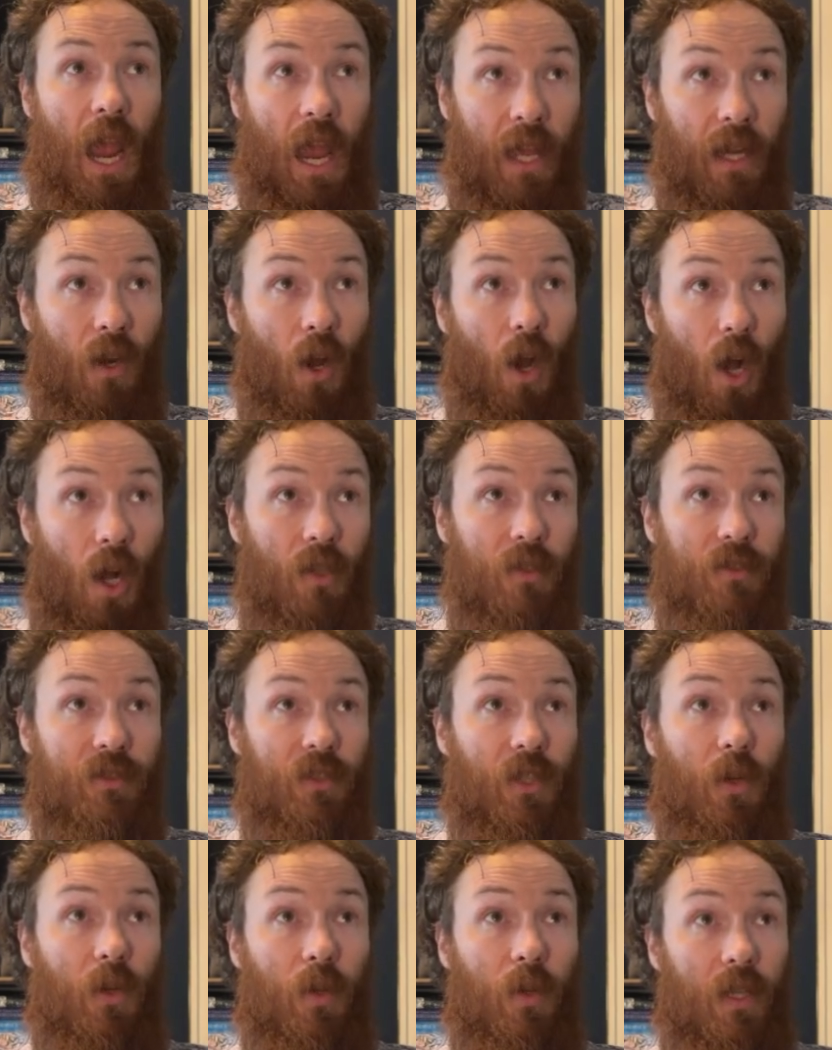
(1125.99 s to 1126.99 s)
And
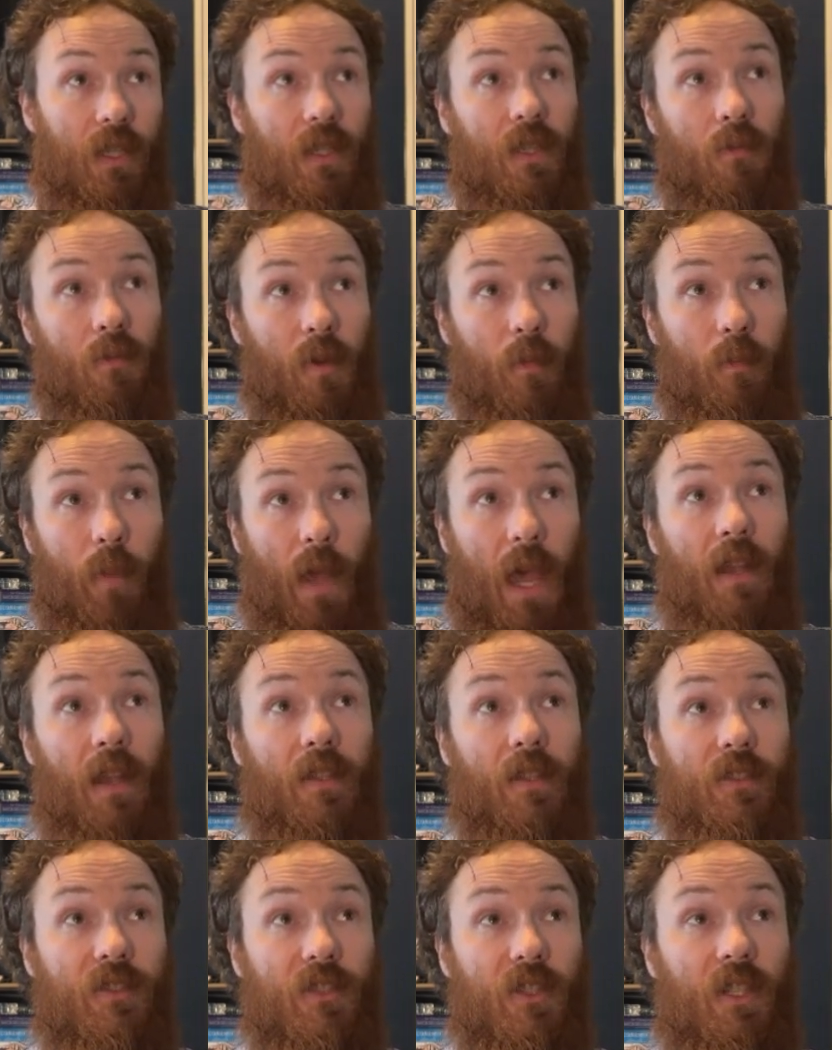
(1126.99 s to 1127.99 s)
also in the
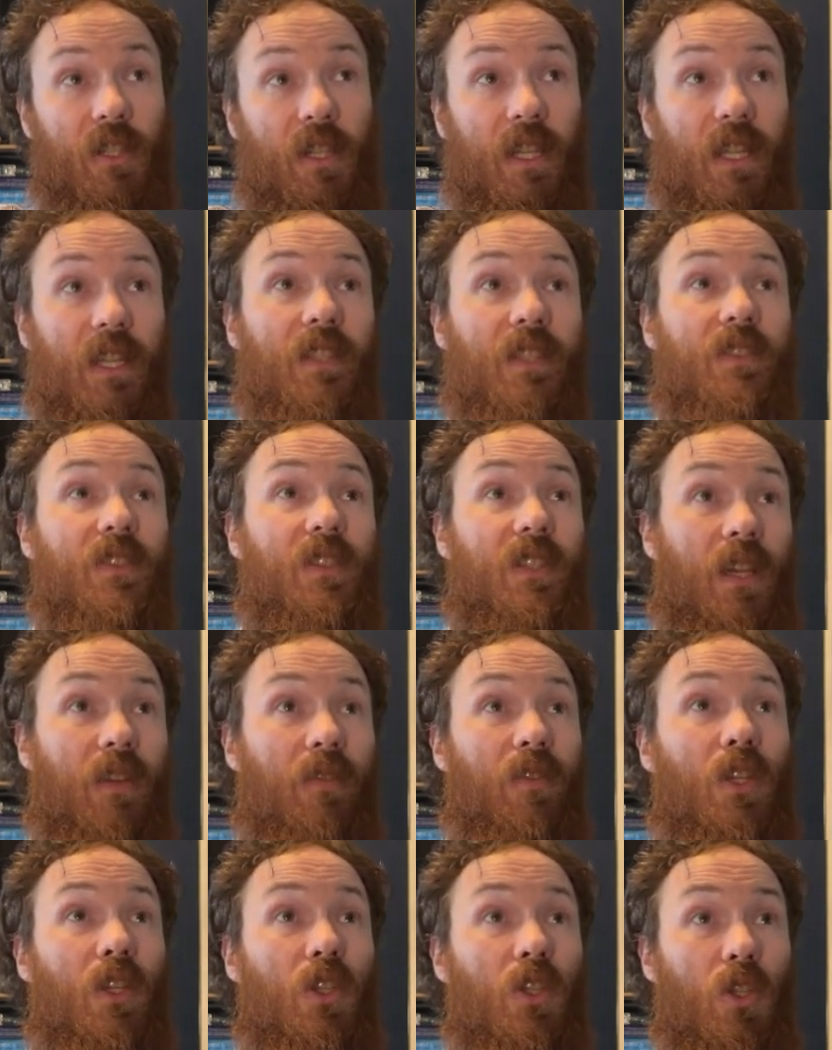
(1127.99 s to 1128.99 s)
rebalancer, it is
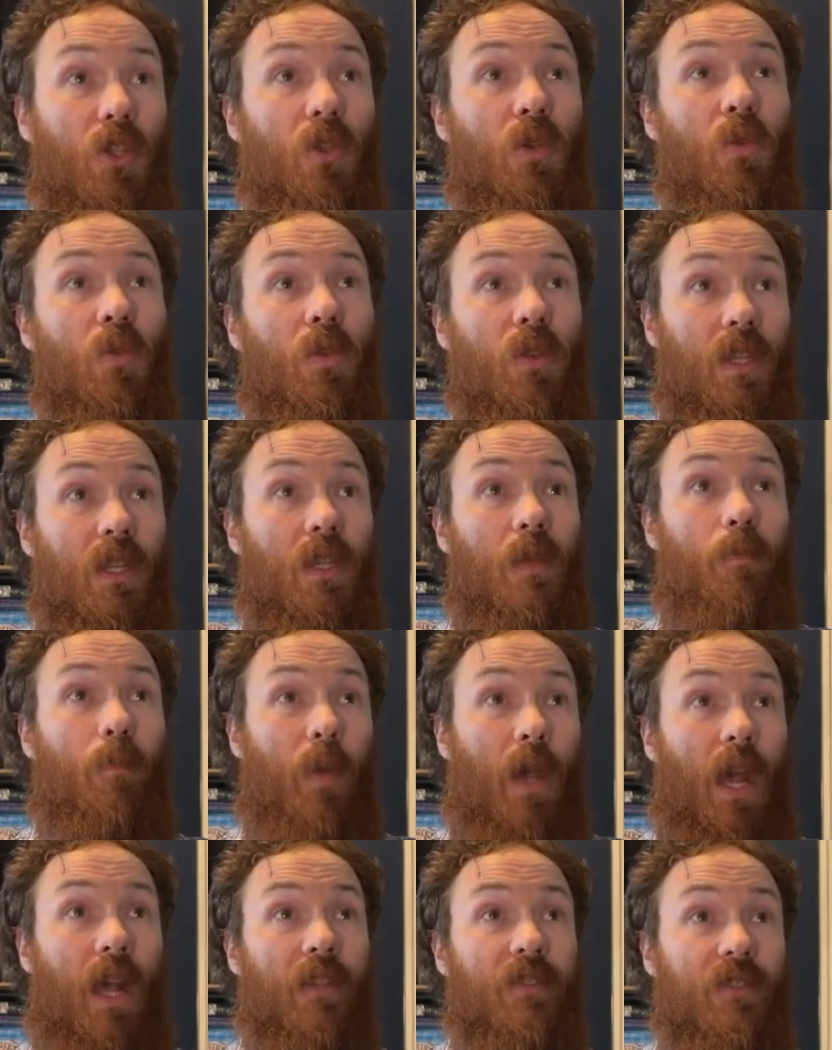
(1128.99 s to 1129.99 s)
giving you the
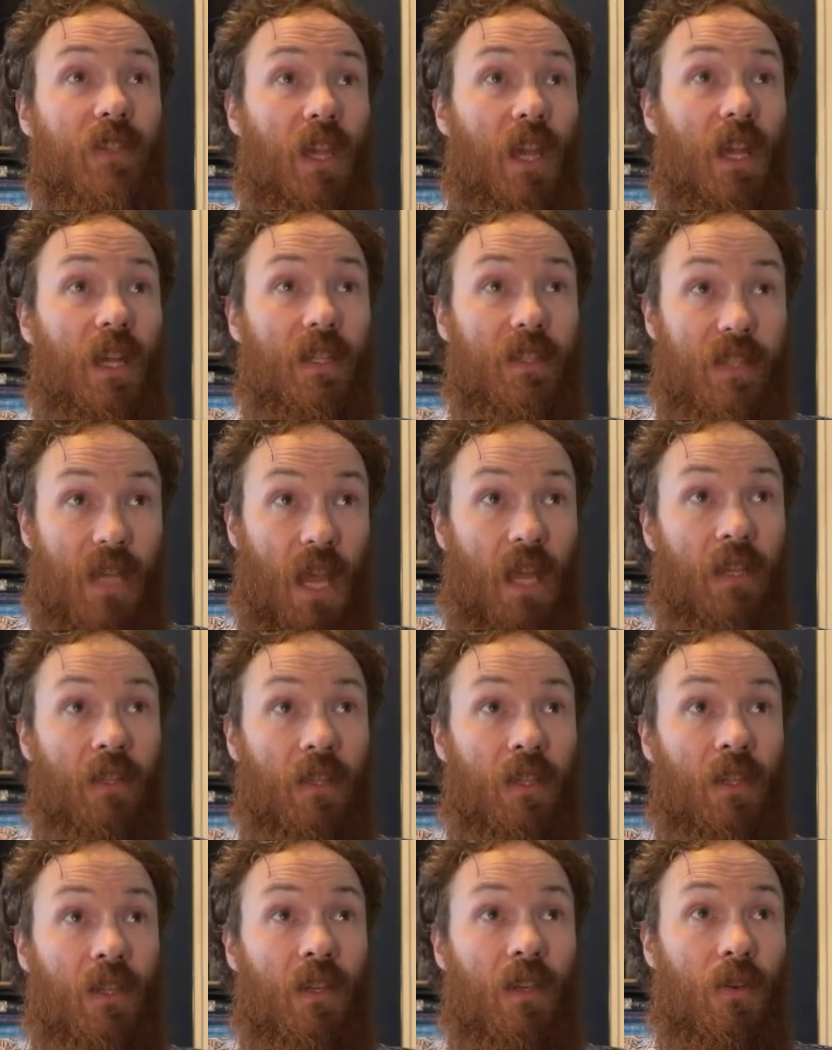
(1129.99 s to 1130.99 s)
best
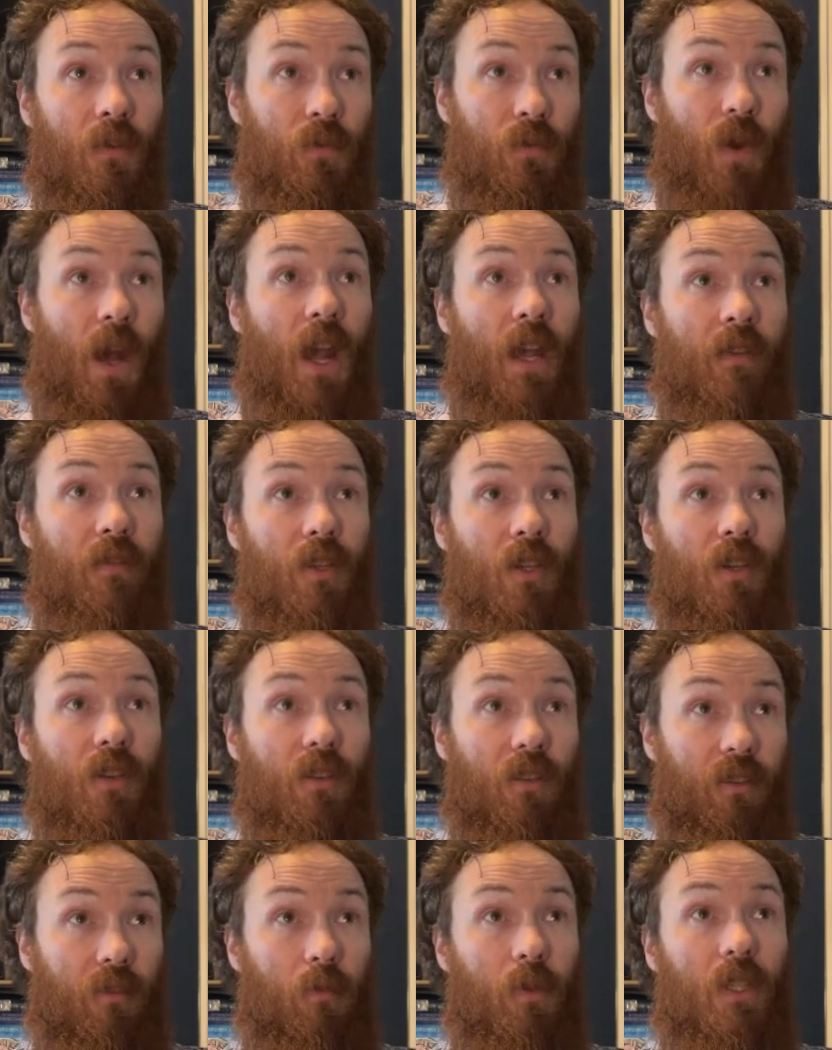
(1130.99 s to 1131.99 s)
10-year,
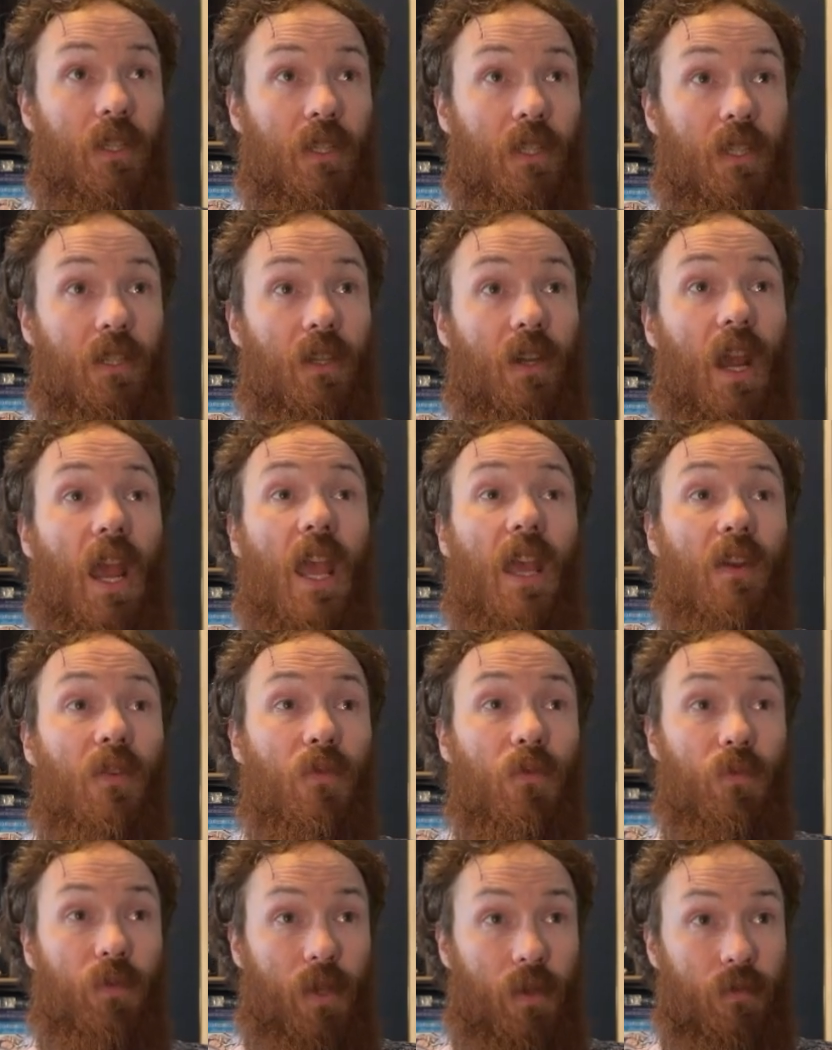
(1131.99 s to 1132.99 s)
5-year, 3-year,
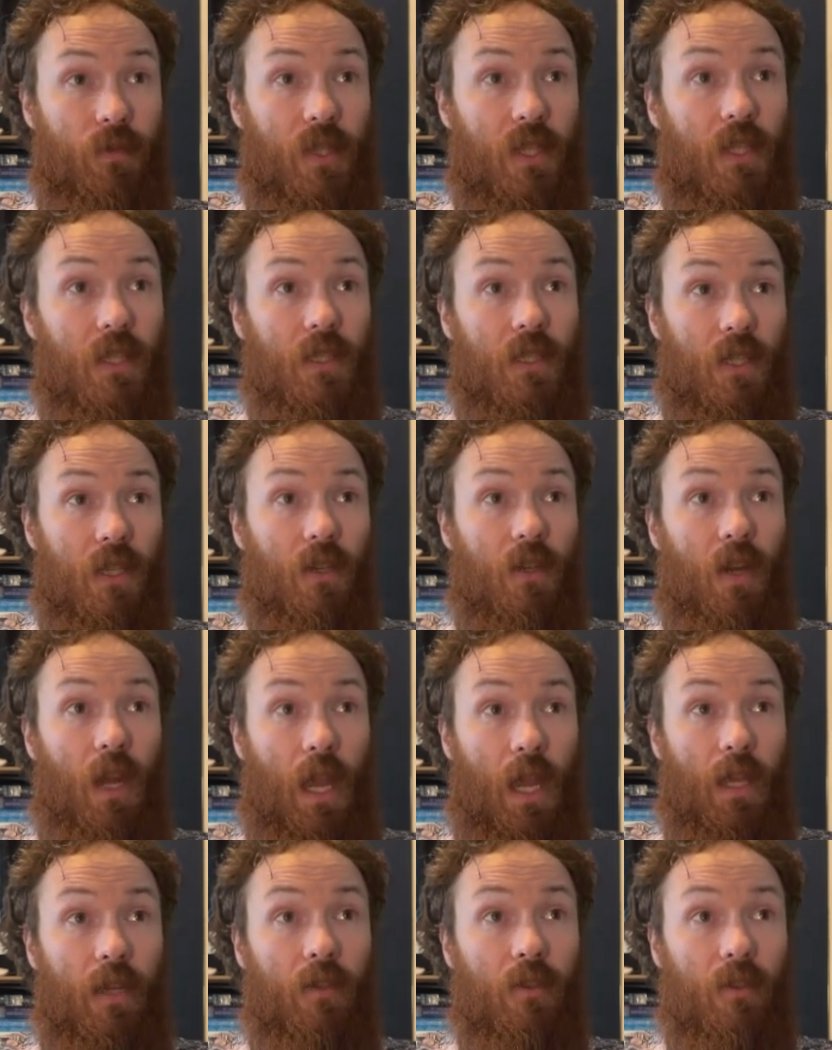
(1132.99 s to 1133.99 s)
and 15-year
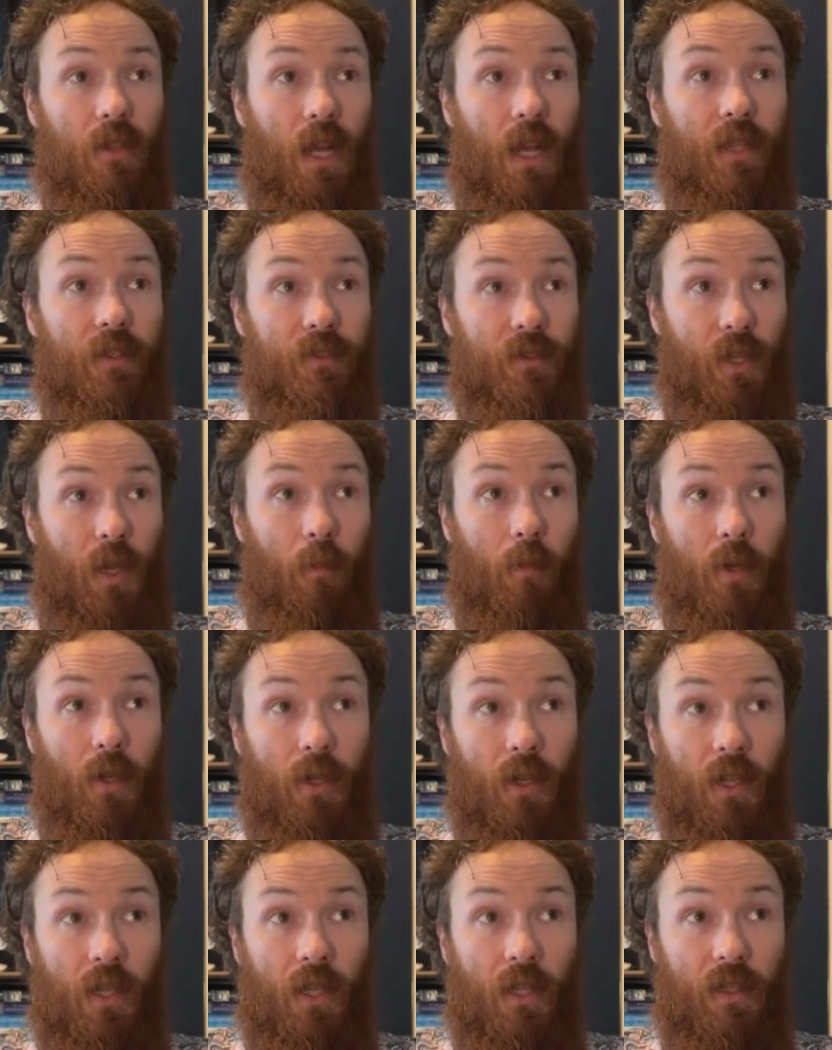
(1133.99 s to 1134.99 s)
annualized number.